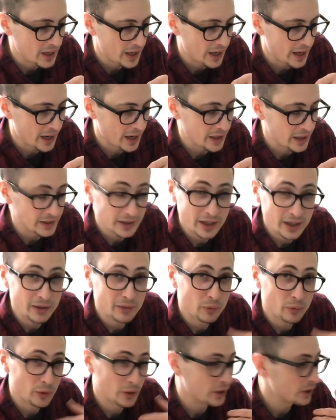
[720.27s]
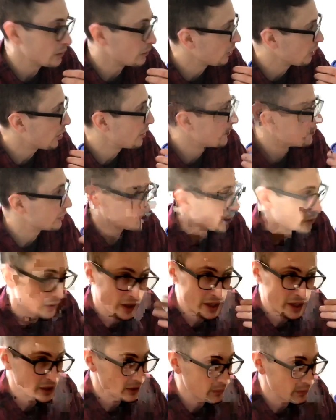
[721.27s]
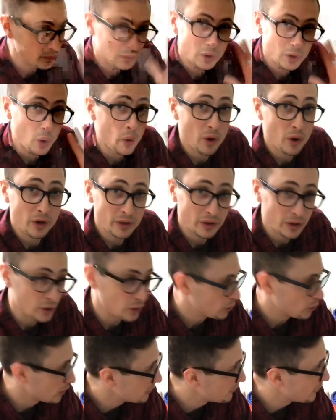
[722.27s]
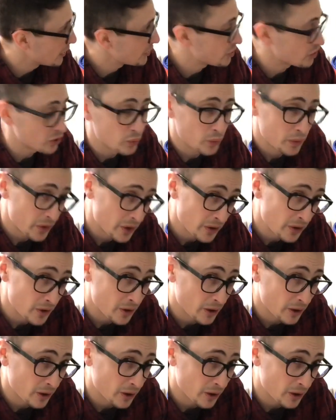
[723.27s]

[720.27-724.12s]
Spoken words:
and they really love to go on little adventures within their